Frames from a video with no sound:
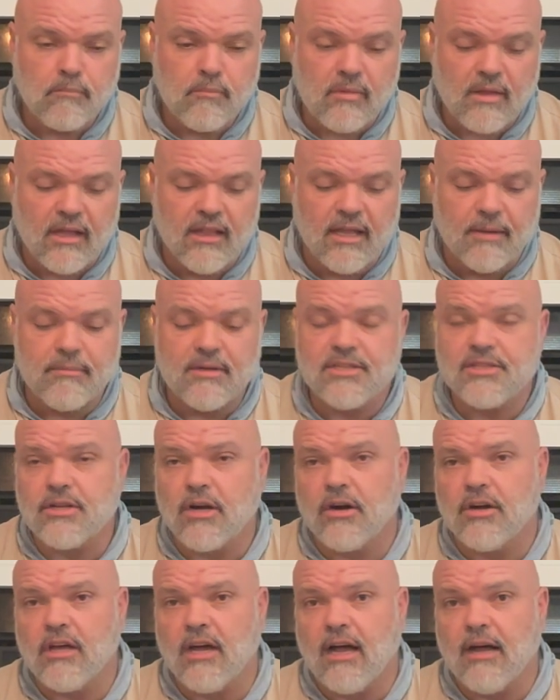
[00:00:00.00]
Let me
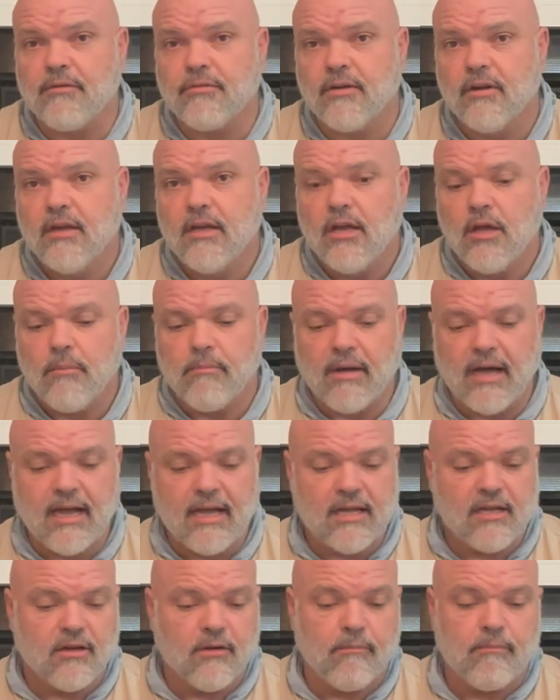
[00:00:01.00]
start off
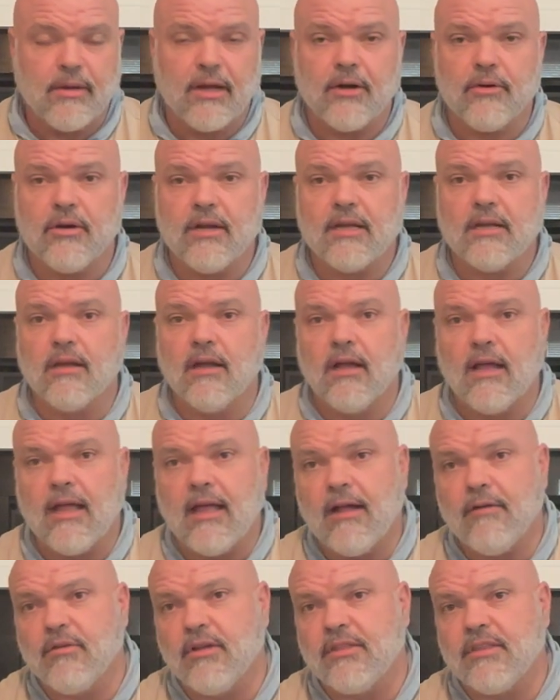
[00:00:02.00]
by comparing
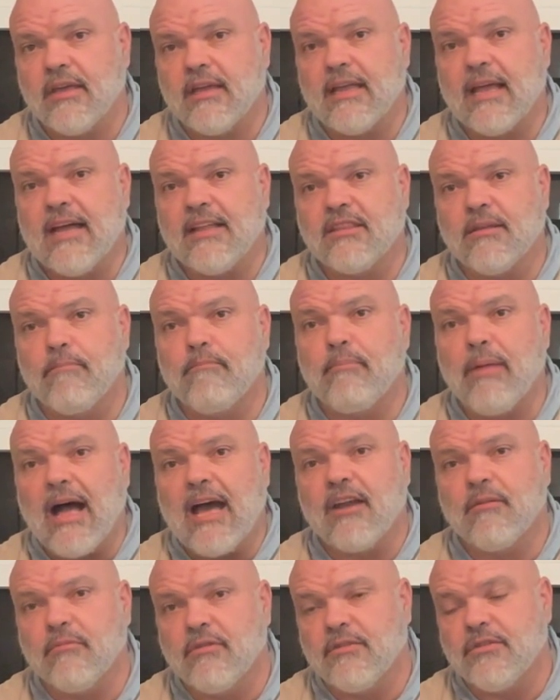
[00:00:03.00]
everything at the
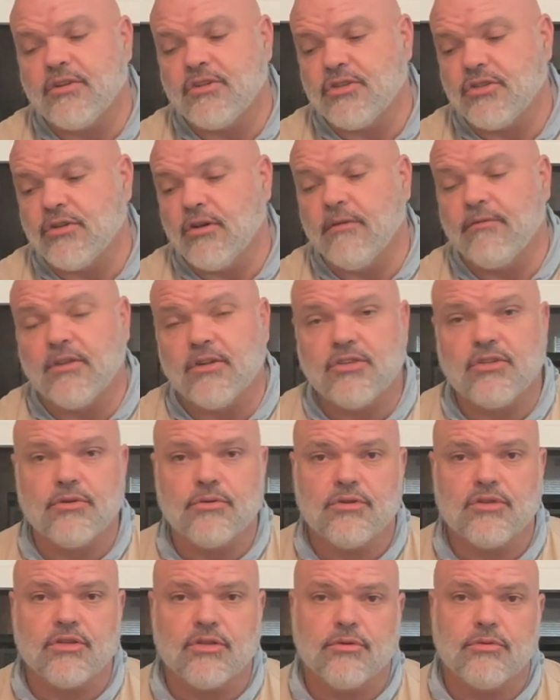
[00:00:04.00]
bottom of the 2
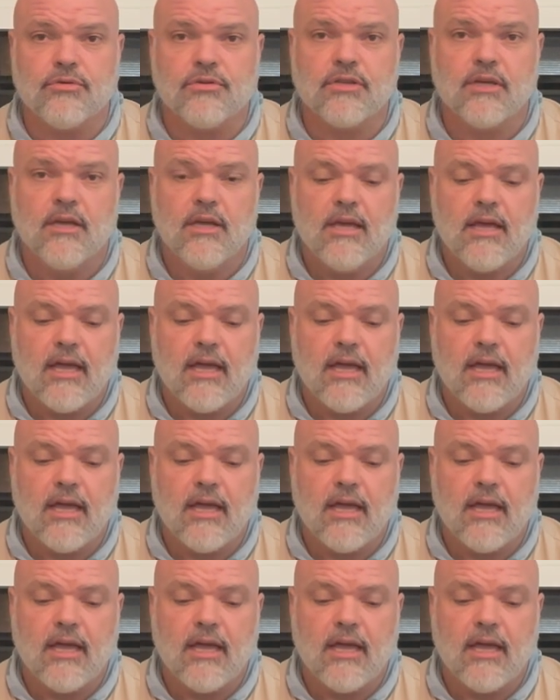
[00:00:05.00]
shoes